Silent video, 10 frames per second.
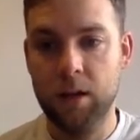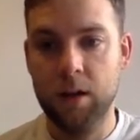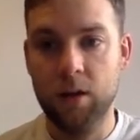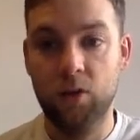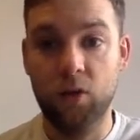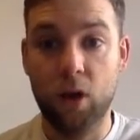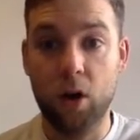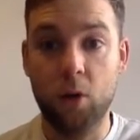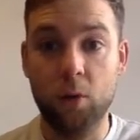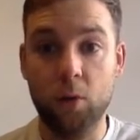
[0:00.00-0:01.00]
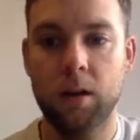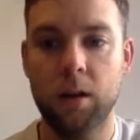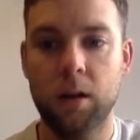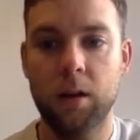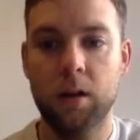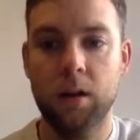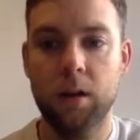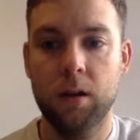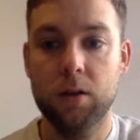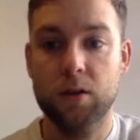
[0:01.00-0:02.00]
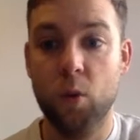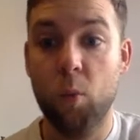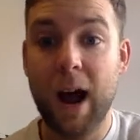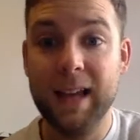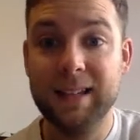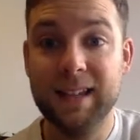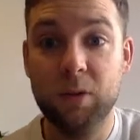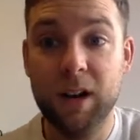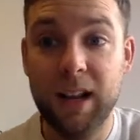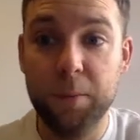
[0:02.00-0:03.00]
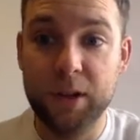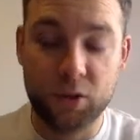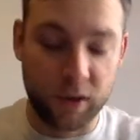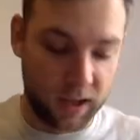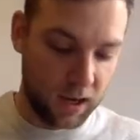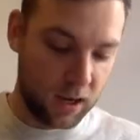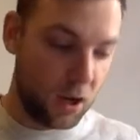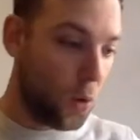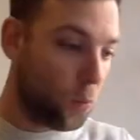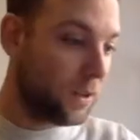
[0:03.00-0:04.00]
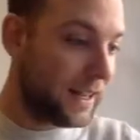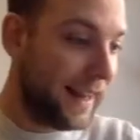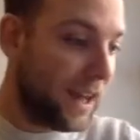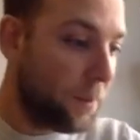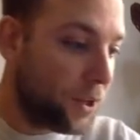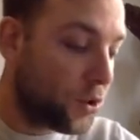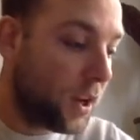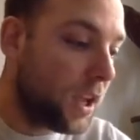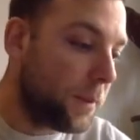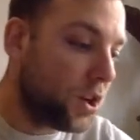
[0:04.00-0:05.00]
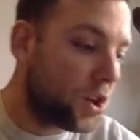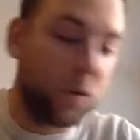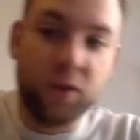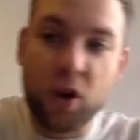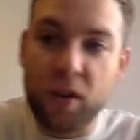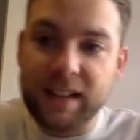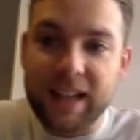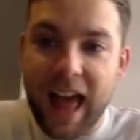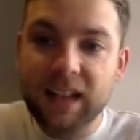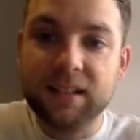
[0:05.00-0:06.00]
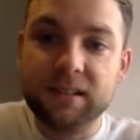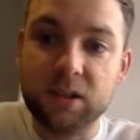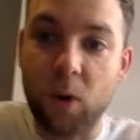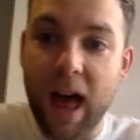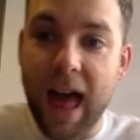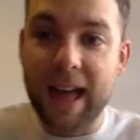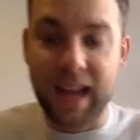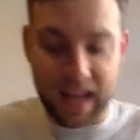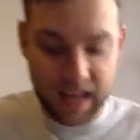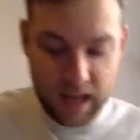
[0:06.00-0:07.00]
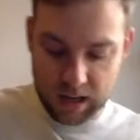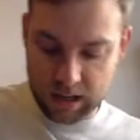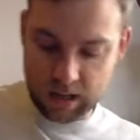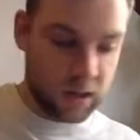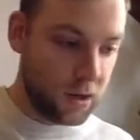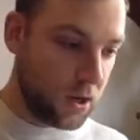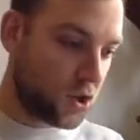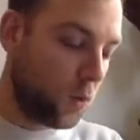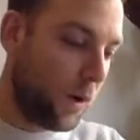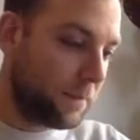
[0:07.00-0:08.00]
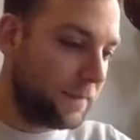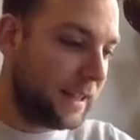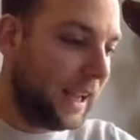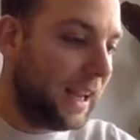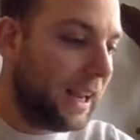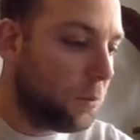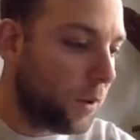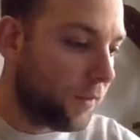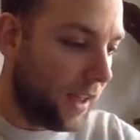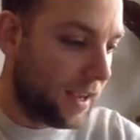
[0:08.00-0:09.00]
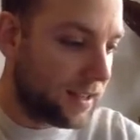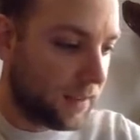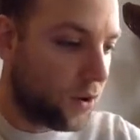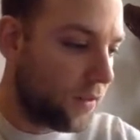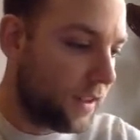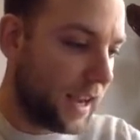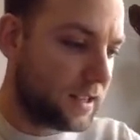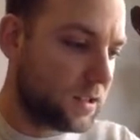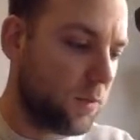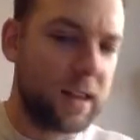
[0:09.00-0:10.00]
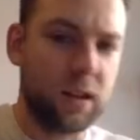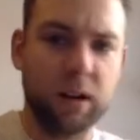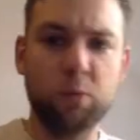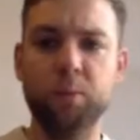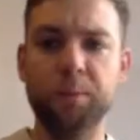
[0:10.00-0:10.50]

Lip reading: So why is this one a little bit trickier? Well, it's a little bit trickier because we've got this x squared here. So when I'm dealing with this, I've got this x squared now.